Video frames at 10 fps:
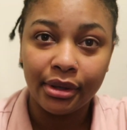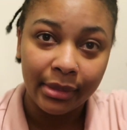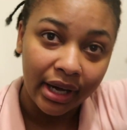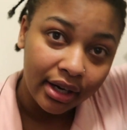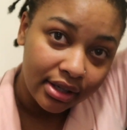put
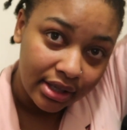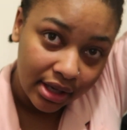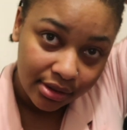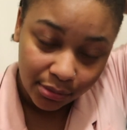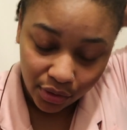my hair
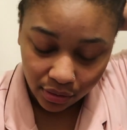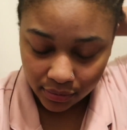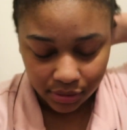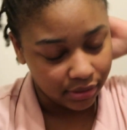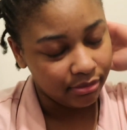inside some
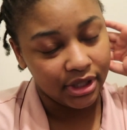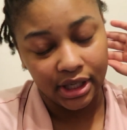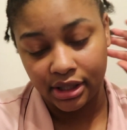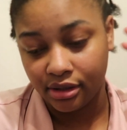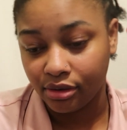cornrows, some
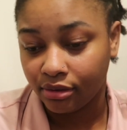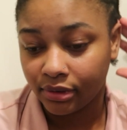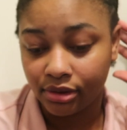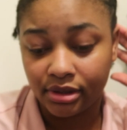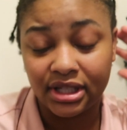janky
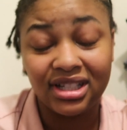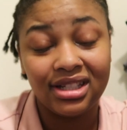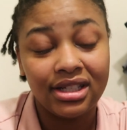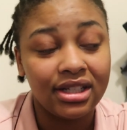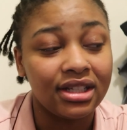cornrows.
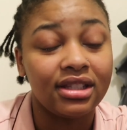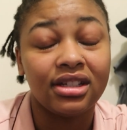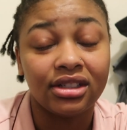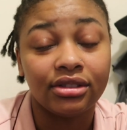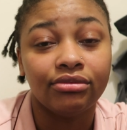This shit
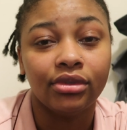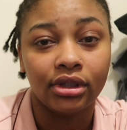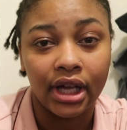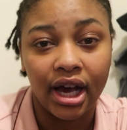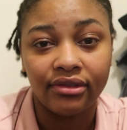took
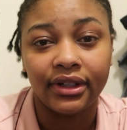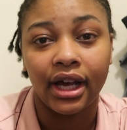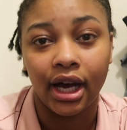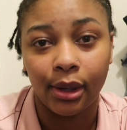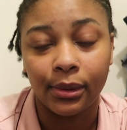real life an
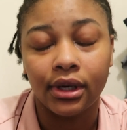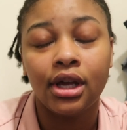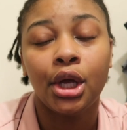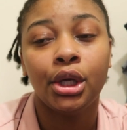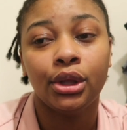hour
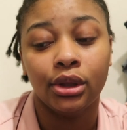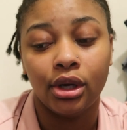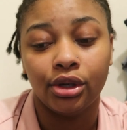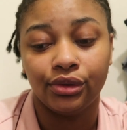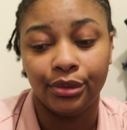
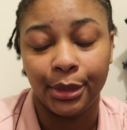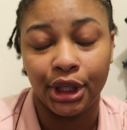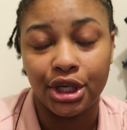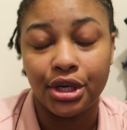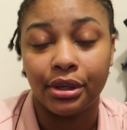long for me
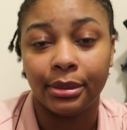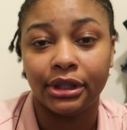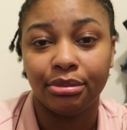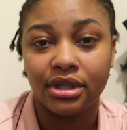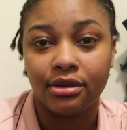to do. I'm about
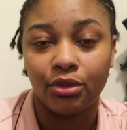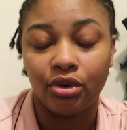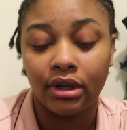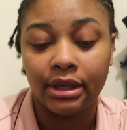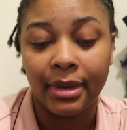to put some
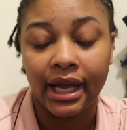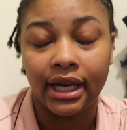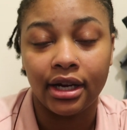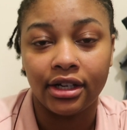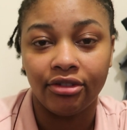oil in my
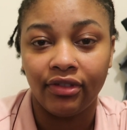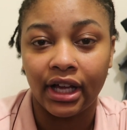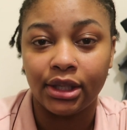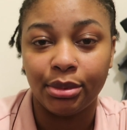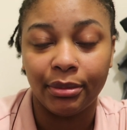hair and then
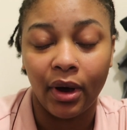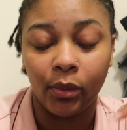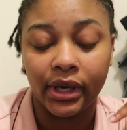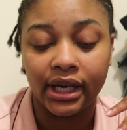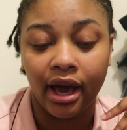finally put my
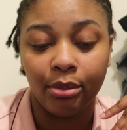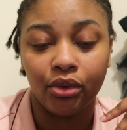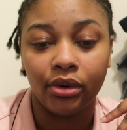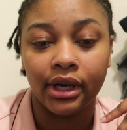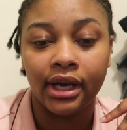wig cap
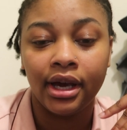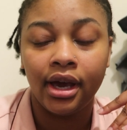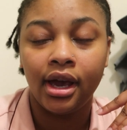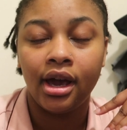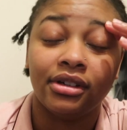on.
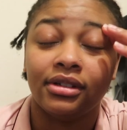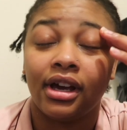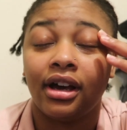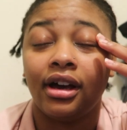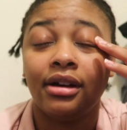No,
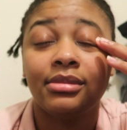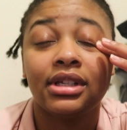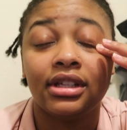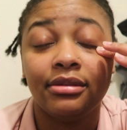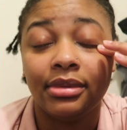y'all, I'm
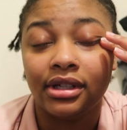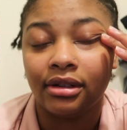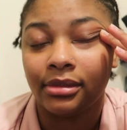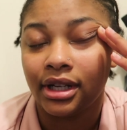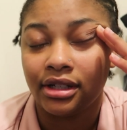sleepy.
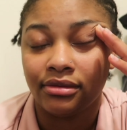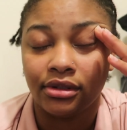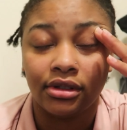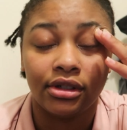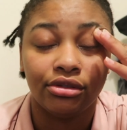I'm not even
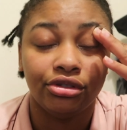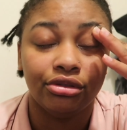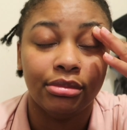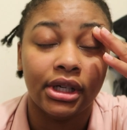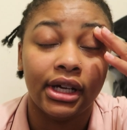gonna hold
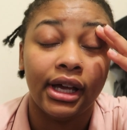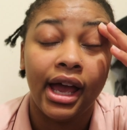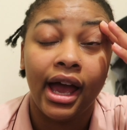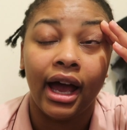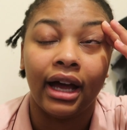you, but
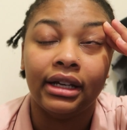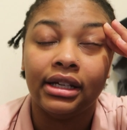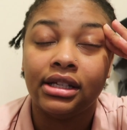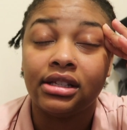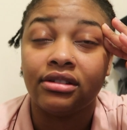I
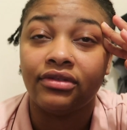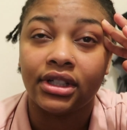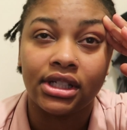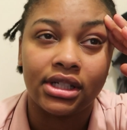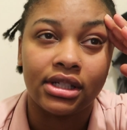need to
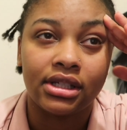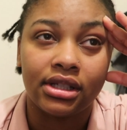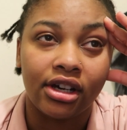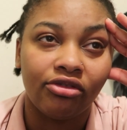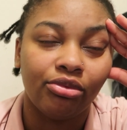finish this
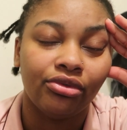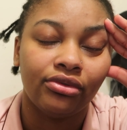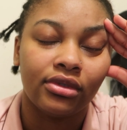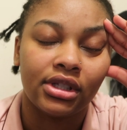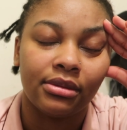stuff
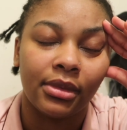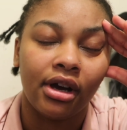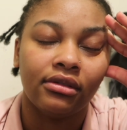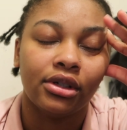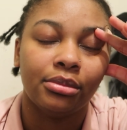before
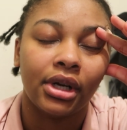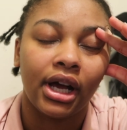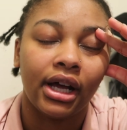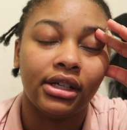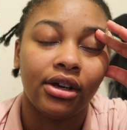tomorrow, but
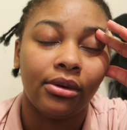I